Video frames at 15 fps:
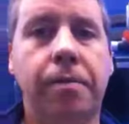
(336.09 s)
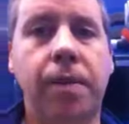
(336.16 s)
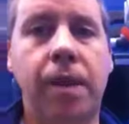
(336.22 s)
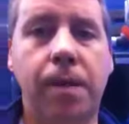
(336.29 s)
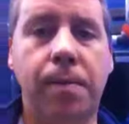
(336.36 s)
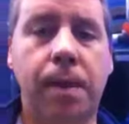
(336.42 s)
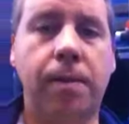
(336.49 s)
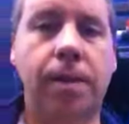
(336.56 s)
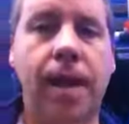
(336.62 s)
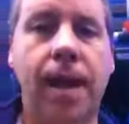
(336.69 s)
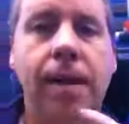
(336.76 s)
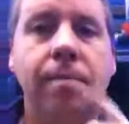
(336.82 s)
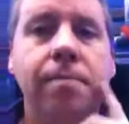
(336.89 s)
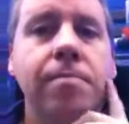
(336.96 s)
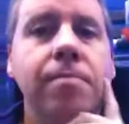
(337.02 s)
Think about
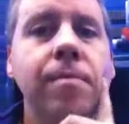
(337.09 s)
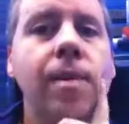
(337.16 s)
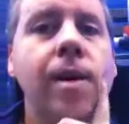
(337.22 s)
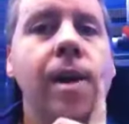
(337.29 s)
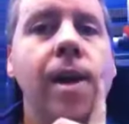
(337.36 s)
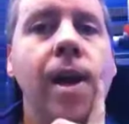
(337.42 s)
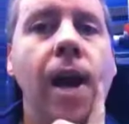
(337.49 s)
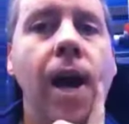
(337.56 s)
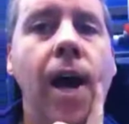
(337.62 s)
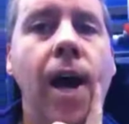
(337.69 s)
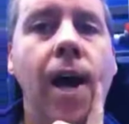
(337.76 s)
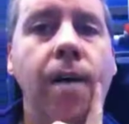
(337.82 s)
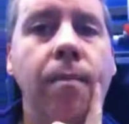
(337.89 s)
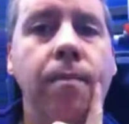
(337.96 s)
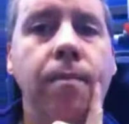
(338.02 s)
that
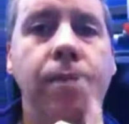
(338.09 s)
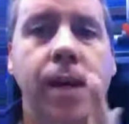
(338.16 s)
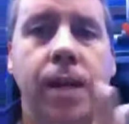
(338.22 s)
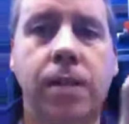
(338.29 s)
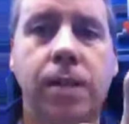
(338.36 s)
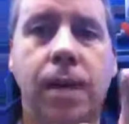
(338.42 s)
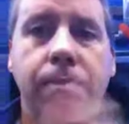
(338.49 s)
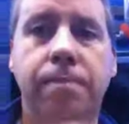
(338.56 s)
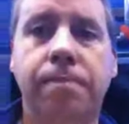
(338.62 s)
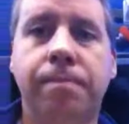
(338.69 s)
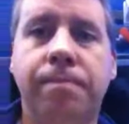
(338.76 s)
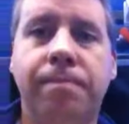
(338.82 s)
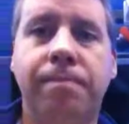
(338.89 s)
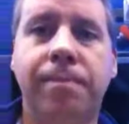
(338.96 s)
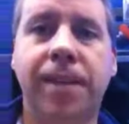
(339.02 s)
um, for next time.
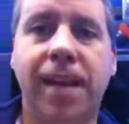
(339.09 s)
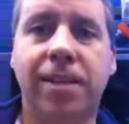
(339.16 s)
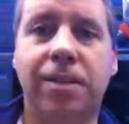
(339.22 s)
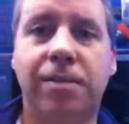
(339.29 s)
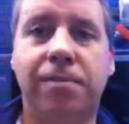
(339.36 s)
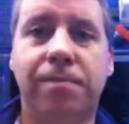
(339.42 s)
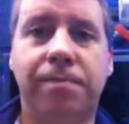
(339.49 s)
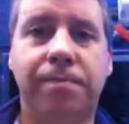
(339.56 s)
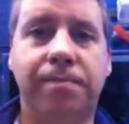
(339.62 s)
Thanks.